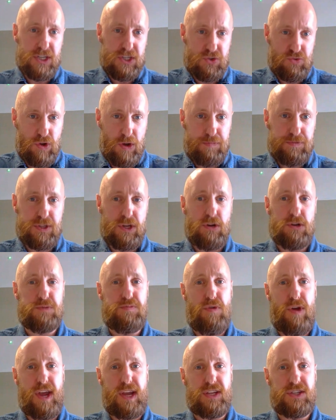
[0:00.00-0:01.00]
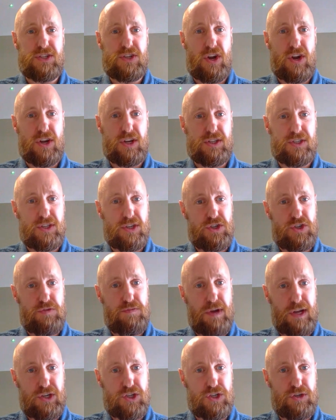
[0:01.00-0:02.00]
disrupt those brain circuits that
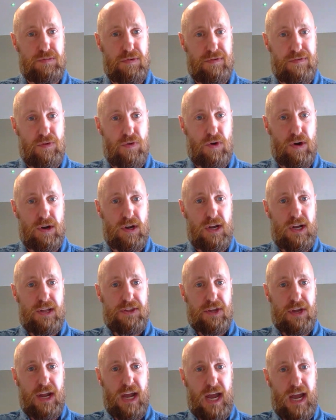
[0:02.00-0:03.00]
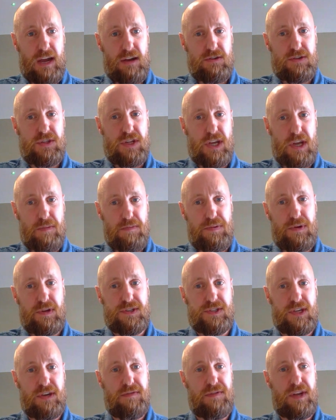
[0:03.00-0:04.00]
you mentioned before that house the
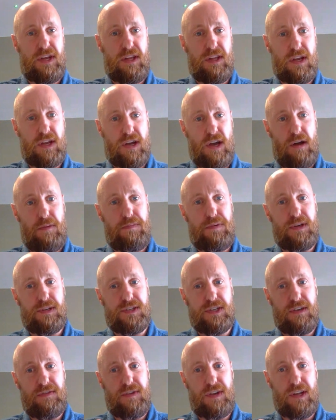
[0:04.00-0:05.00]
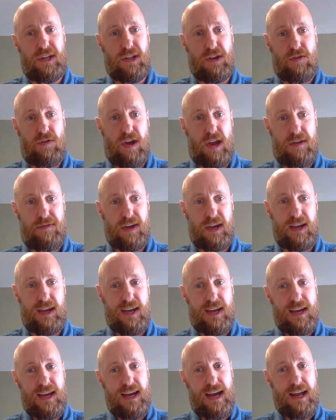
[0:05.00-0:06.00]
impulsivity, the compulsivity, and the craving,